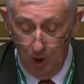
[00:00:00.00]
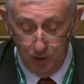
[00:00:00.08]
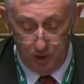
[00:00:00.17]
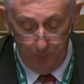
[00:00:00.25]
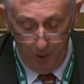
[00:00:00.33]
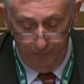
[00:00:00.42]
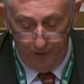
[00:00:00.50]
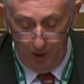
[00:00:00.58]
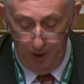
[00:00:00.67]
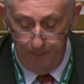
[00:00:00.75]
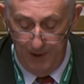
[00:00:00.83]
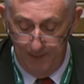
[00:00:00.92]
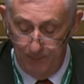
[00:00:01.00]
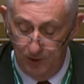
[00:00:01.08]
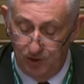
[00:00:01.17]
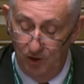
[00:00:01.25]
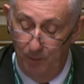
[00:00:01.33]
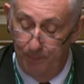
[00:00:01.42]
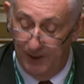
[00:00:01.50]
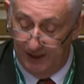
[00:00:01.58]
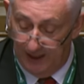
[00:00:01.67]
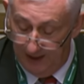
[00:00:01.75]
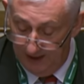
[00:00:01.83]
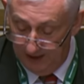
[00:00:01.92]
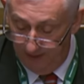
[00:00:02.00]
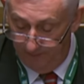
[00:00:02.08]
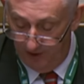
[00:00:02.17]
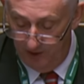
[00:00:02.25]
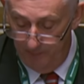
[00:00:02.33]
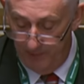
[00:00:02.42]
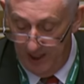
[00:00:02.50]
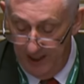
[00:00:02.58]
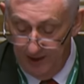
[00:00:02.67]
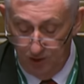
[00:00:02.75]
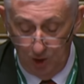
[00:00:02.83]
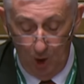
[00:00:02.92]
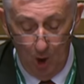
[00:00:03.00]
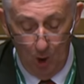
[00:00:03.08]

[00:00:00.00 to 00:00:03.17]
to move their amendment at the beginning of the debate.